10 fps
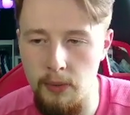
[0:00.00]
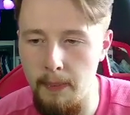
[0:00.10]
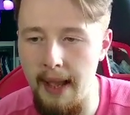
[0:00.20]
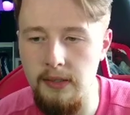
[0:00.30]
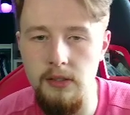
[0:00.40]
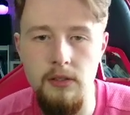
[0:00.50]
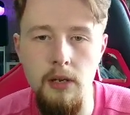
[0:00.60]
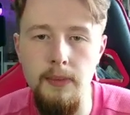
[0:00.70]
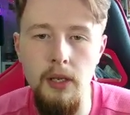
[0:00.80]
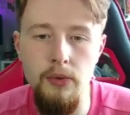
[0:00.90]
packs. There's going
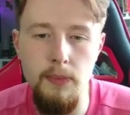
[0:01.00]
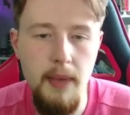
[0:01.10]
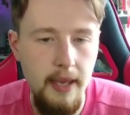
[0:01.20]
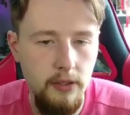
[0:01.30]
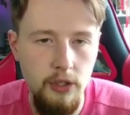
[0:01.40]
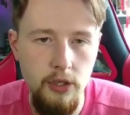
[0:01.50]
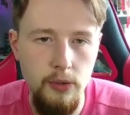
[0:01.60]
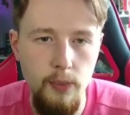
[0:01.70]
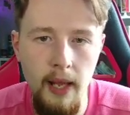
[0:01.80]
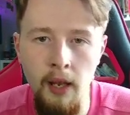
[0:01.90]
to be loads of picks to do
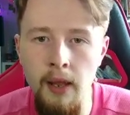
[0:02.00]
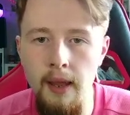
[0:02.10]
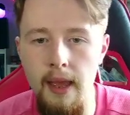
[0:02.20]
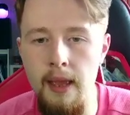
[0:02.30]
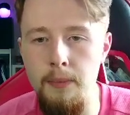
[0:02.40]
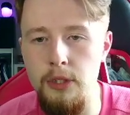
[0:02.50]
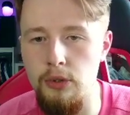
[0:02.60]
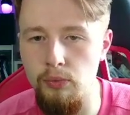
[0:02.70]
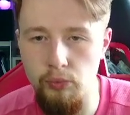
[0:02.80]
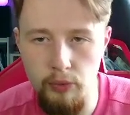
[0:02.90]
as well, which is
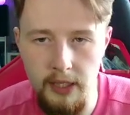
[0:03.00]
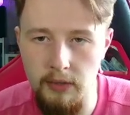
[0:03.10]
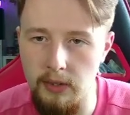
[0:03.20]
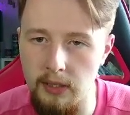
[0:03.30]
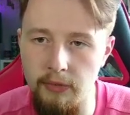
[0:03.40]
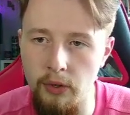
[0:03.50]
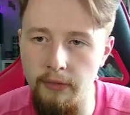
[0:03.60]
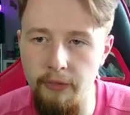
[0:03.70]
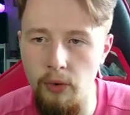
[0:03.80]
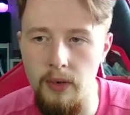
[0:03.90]
really, really fun
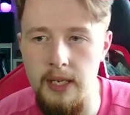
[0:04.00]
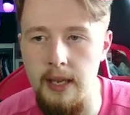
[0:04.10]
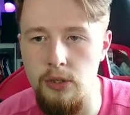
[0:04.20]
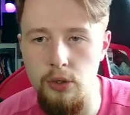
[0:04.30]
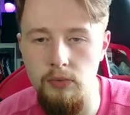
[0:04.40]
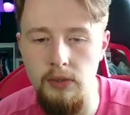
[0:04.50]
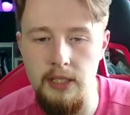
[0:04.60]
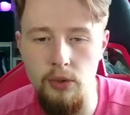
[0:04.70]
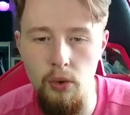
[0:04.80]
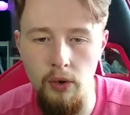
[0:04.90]
for EA to
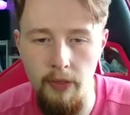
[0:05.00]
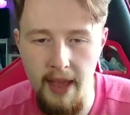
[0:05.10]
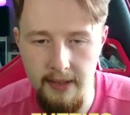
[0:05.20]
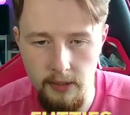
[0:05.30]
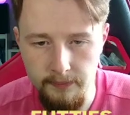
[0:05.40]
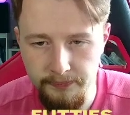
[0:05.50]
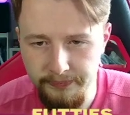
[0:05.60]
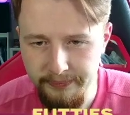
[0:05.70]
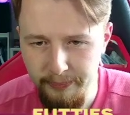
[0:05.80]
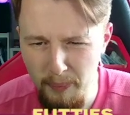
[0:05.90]
release all of that.
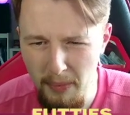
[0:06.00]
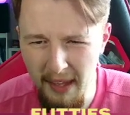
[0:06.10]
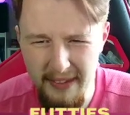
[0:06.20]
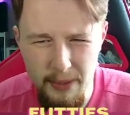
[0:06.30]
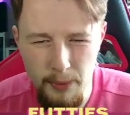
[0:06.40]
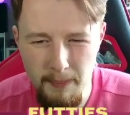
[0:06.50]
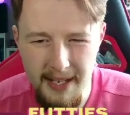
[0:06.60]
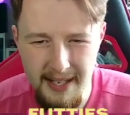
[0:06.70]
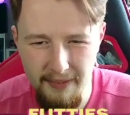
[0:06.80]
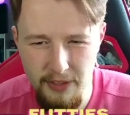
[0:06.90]
I think we
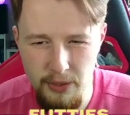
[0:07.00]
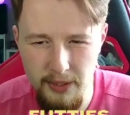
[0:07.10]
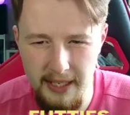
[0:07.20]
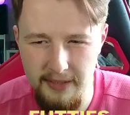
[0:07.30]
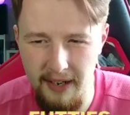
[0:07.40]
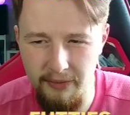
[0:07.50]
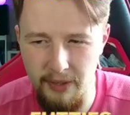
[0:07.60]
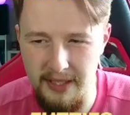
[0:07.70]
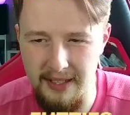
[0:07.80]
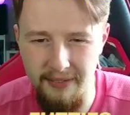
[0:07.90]
might have to use an 85
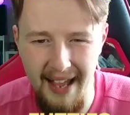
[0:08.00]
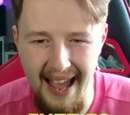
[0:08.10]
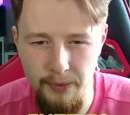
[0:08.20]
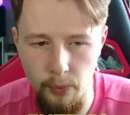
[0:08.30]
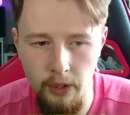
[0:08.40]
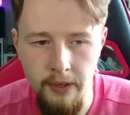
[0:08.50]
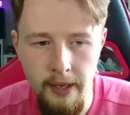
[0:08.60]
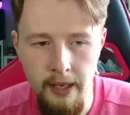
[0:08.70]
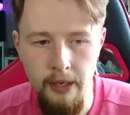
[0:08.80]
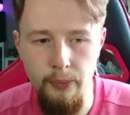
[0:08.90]
rated if I had one.
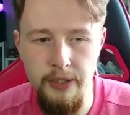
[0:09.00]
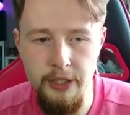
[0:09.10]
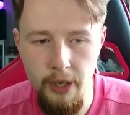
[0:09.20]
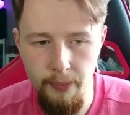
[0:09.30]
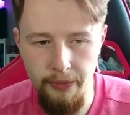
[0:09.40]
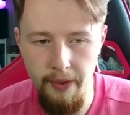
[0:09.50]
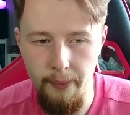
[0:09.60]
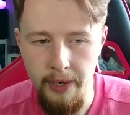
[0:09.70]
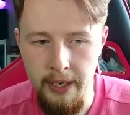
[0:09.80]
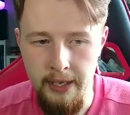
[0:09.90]
We don't, though.
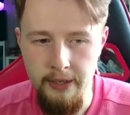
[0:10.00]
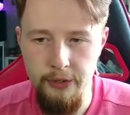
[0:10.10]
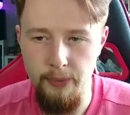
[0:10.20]
So